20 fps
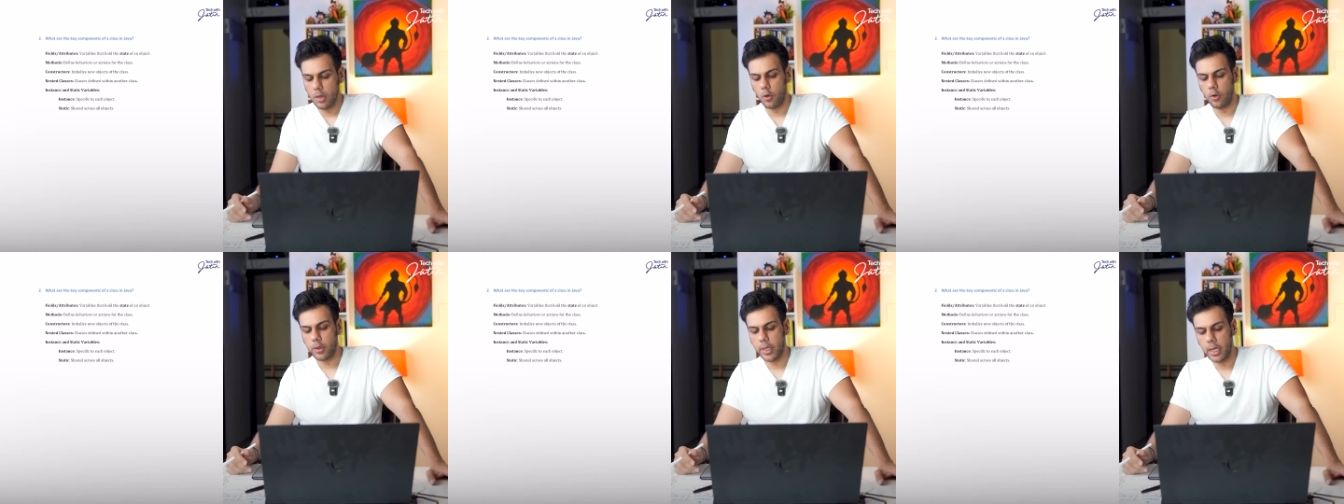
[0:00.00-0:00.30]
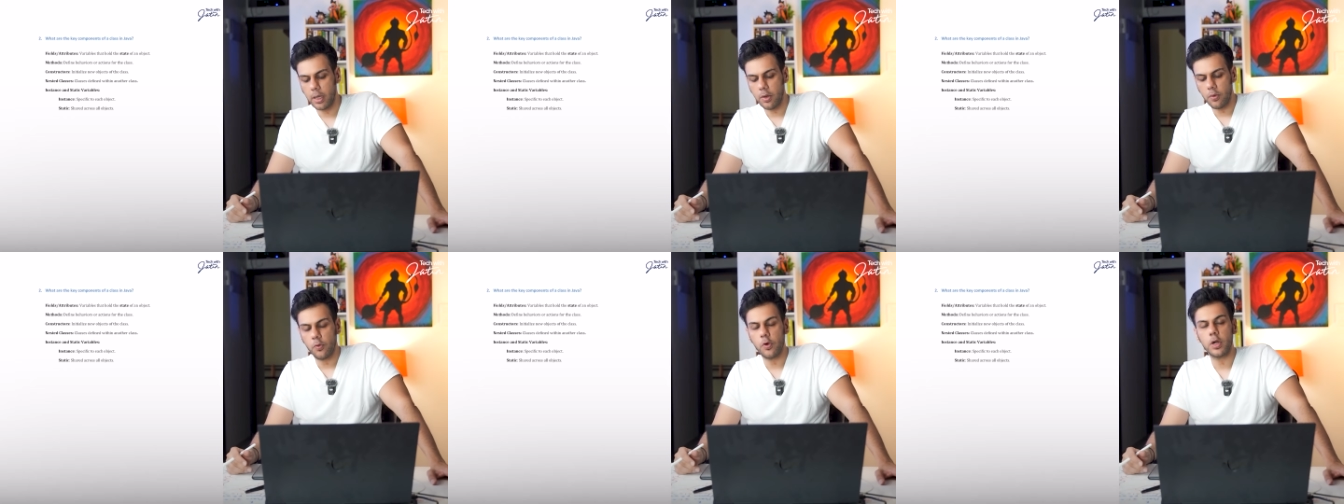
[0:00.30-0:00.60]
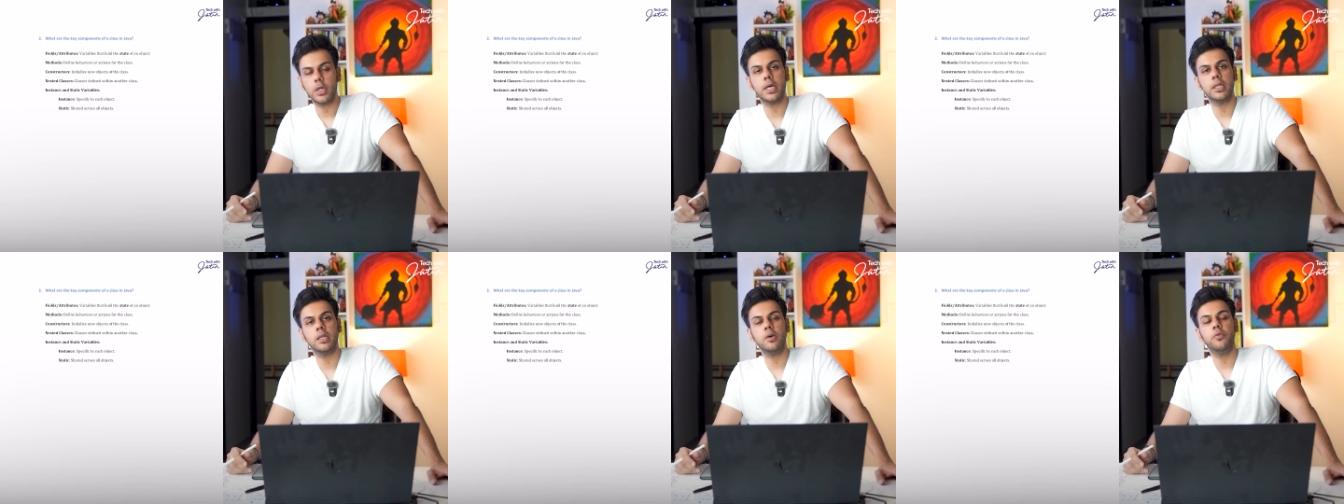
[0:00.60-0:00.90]
Okay,
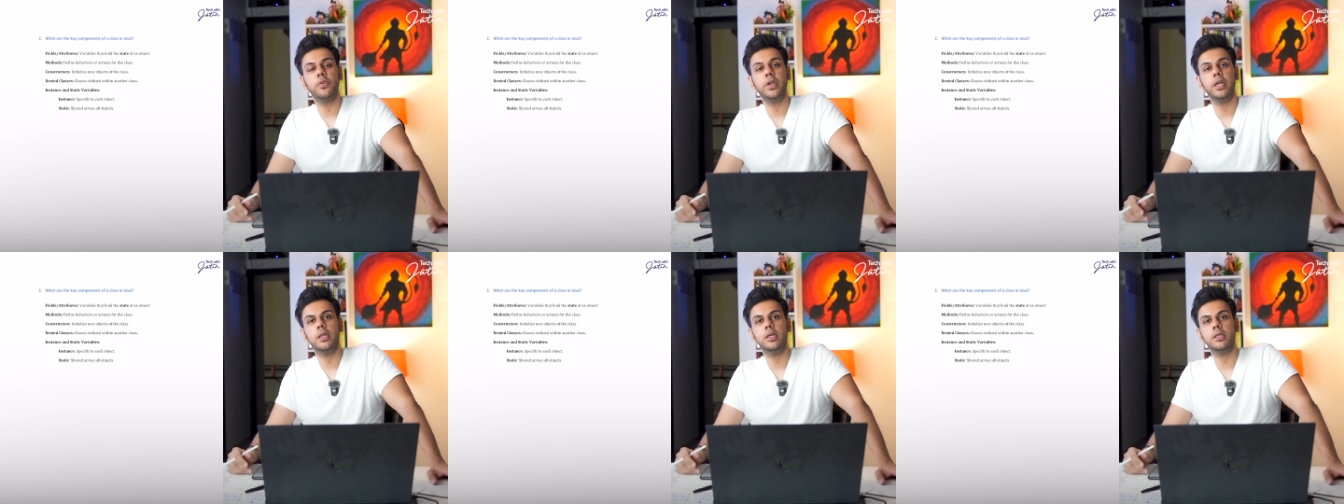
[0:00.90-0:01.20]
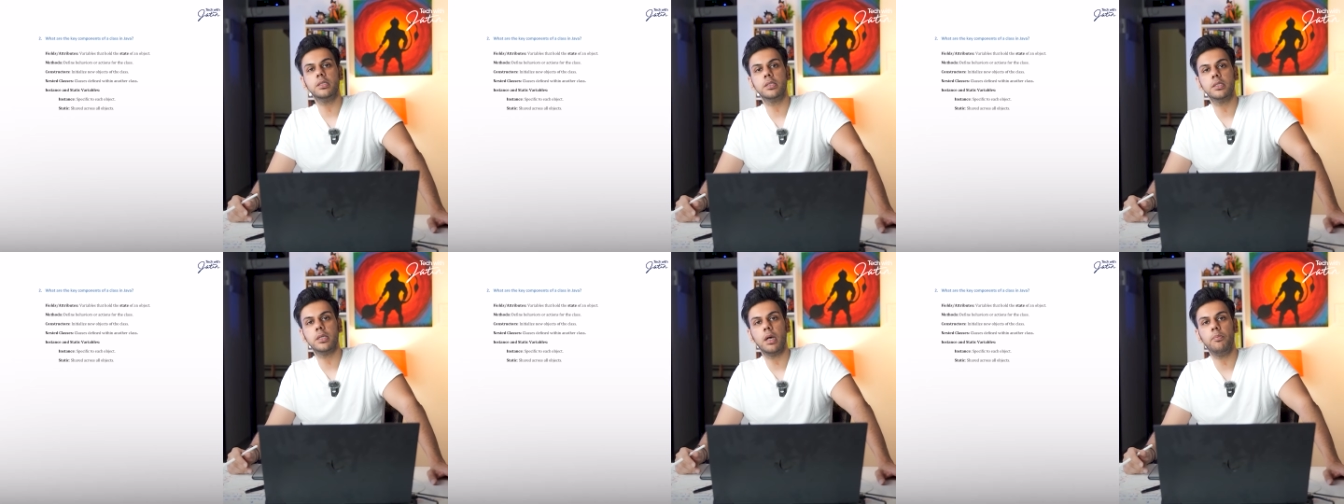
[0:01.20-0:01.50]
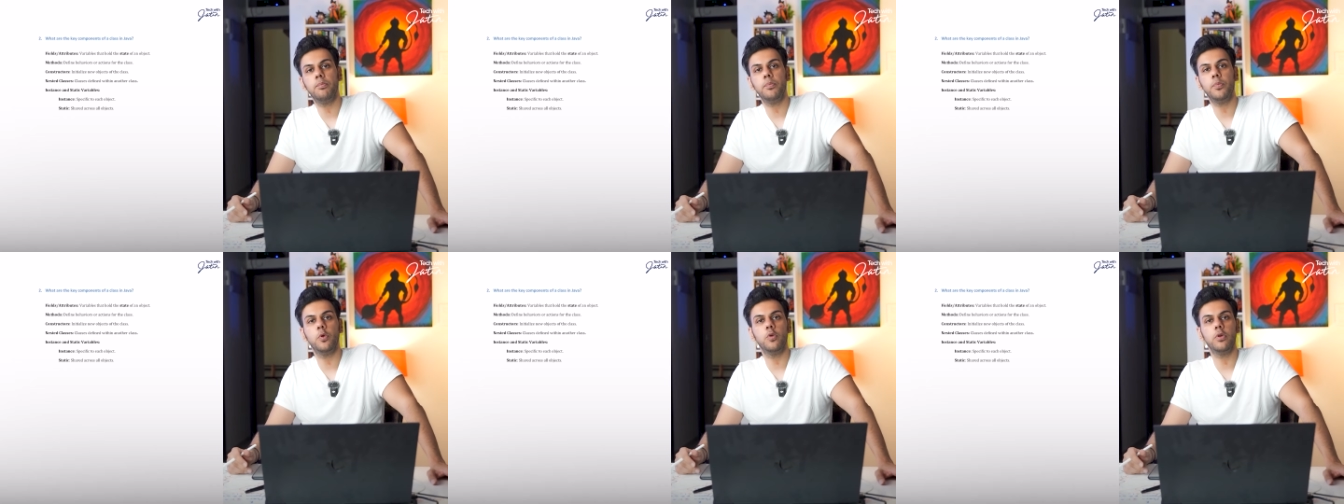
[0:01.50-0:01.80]
what are the various
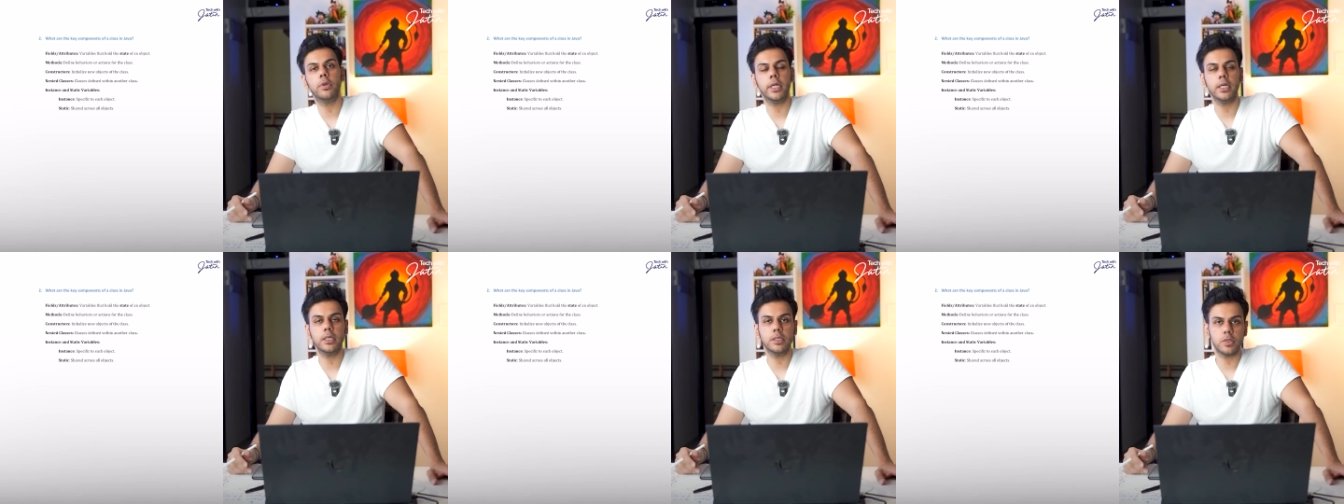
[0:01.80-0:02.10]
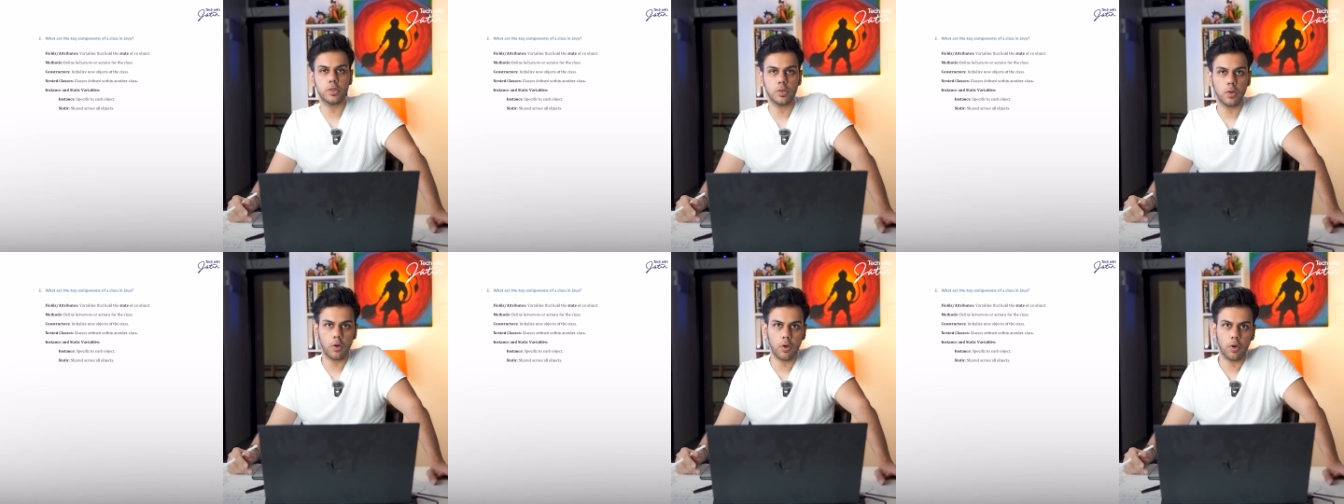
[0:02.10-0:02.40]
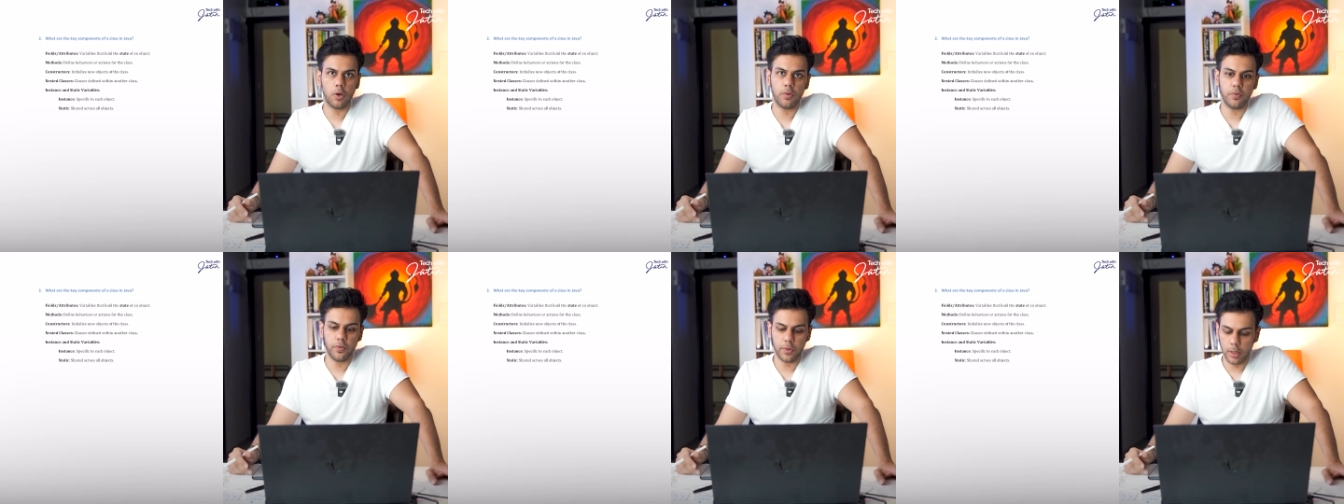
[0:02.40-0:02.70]
components
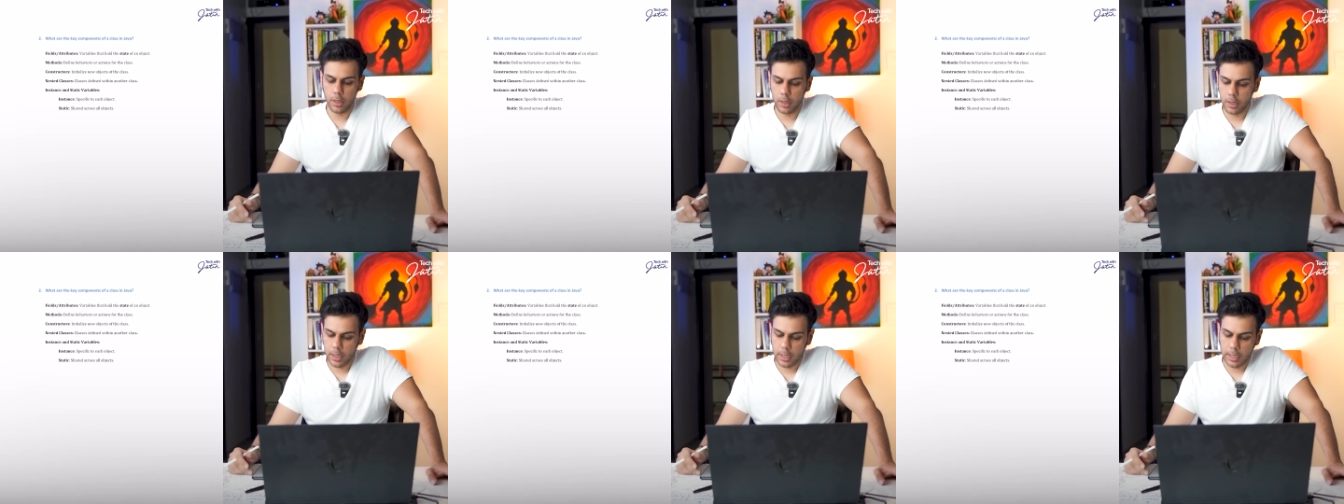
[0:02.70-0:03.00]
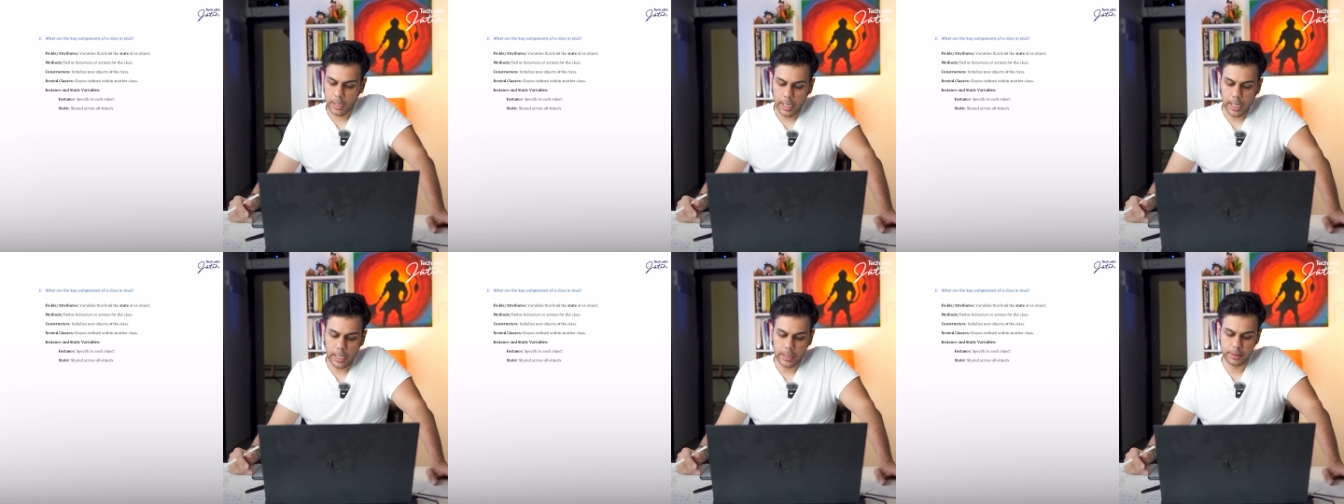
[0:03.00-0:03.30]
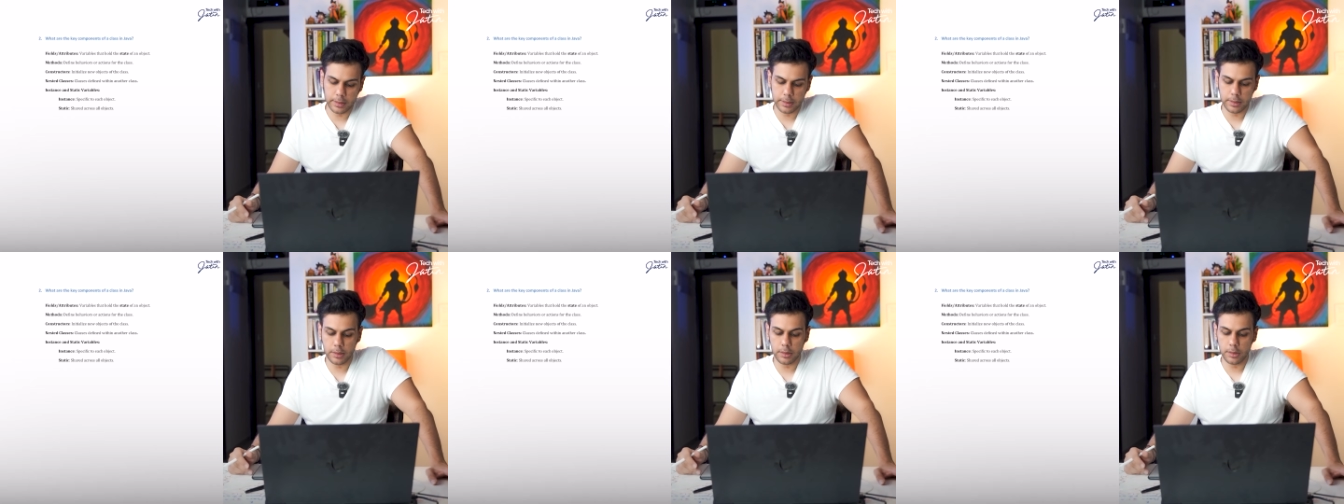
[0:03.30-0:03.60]
of a
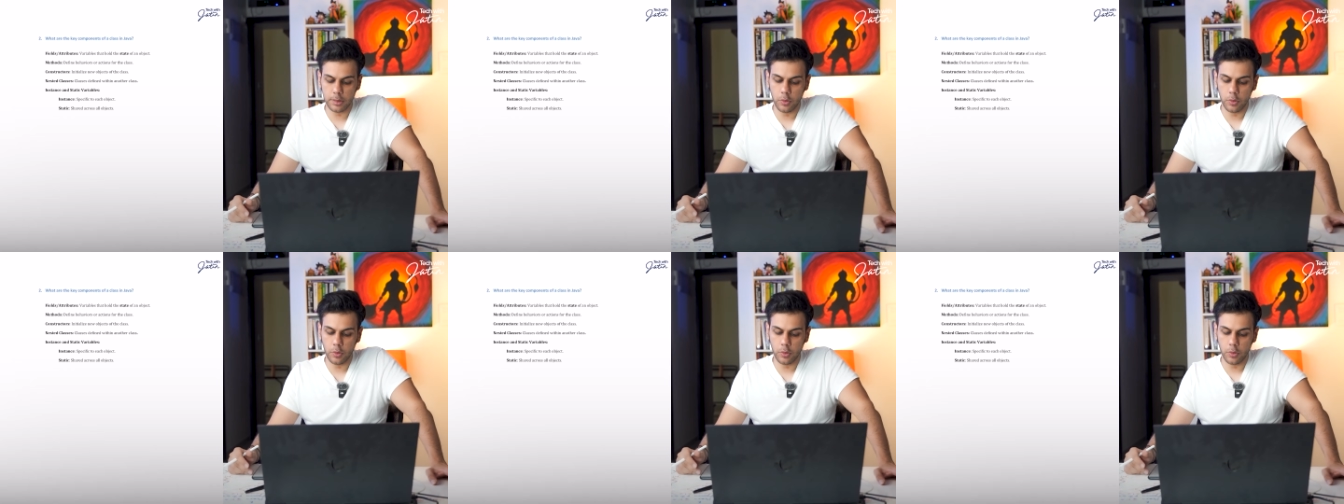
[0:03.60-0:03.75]
class?